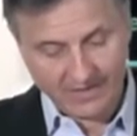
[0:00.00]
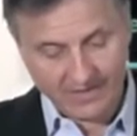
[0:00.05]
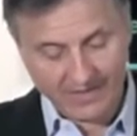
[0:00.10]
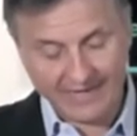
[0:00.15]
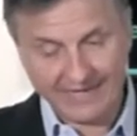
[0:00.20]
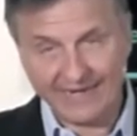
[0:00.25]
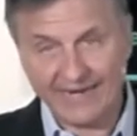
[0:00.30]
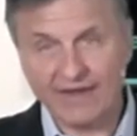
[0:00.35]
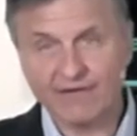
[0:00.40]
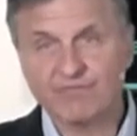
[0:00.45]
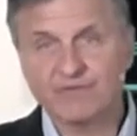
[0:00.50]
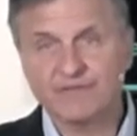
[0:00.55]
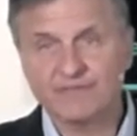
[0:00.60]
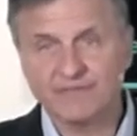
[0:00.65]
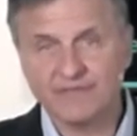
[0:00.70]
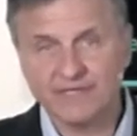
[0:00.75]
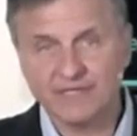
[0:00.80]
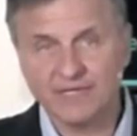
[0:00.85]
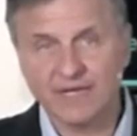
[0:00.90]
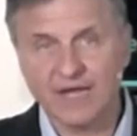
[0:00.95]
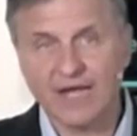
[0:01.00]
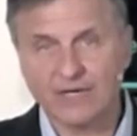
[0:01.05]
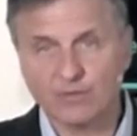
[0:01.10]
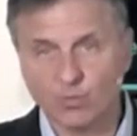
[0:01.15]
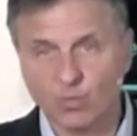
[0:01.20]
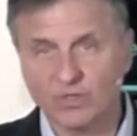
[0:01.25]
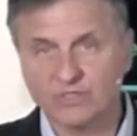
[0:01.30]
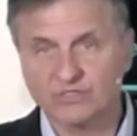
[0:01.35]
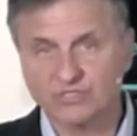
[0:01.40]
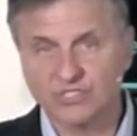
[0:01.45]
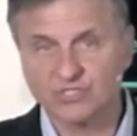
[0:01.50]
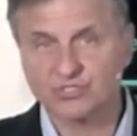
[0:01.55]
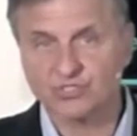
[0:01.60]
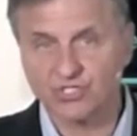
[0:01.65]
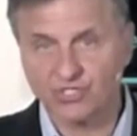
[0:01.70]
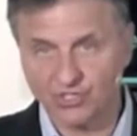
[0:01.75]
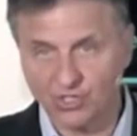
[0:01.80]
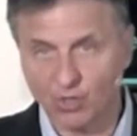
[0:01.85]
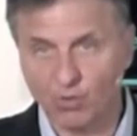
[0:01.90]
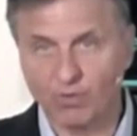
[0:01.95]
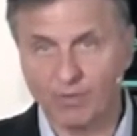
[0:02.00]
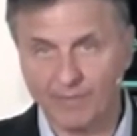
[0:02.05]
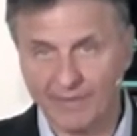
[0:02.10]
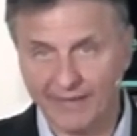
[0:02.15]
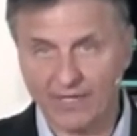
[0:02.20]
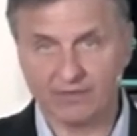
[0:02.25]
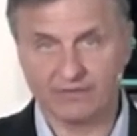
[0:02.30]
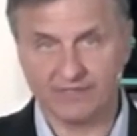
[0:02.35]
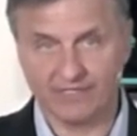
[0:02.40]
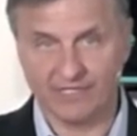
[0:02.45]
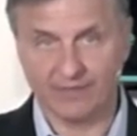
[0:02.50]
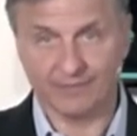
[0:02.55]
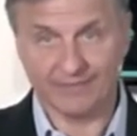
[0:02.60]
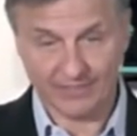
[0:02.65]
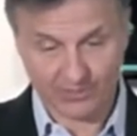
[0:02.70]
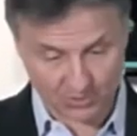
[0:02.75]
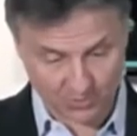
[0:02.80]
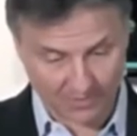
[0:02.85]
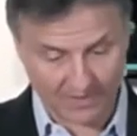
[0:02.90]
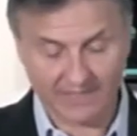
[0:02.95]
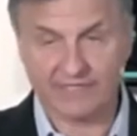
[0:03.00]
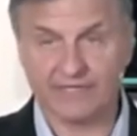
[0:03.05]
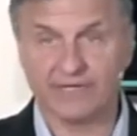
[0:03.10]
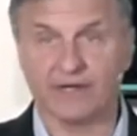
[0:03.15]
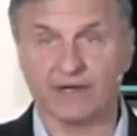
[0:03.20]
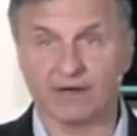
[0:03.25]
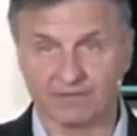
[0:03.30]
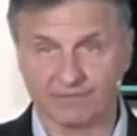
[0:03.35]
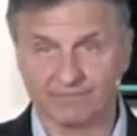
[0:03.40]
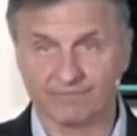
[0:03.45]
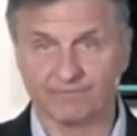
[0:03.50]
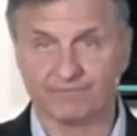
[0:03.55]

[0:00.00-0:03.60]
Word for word: And everything God wants us to know about Him is right here.